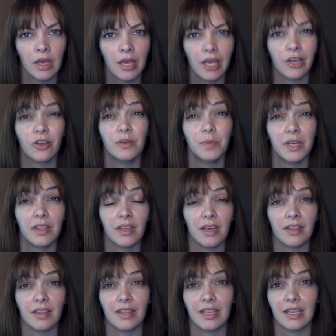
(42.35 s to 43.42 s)
It could be
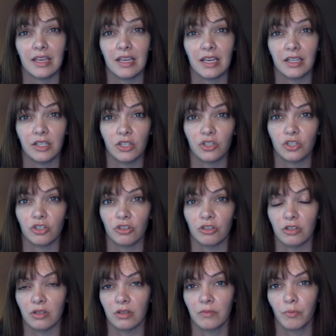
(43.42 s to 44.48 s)
that the
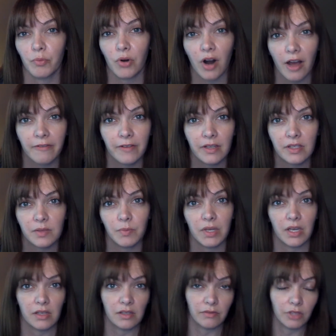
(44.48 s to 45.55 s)
additional profits
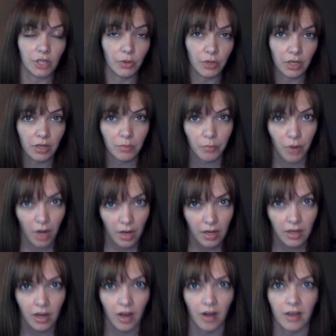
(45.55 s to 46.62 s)
because of lower
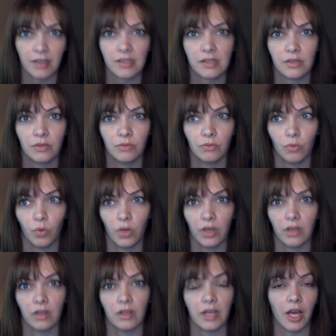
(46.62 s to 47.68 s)
product cost
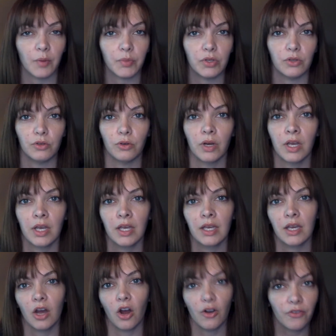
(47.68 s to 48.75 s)
will help you
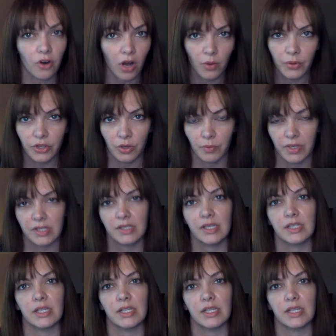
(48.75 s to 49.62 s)
overall with your business.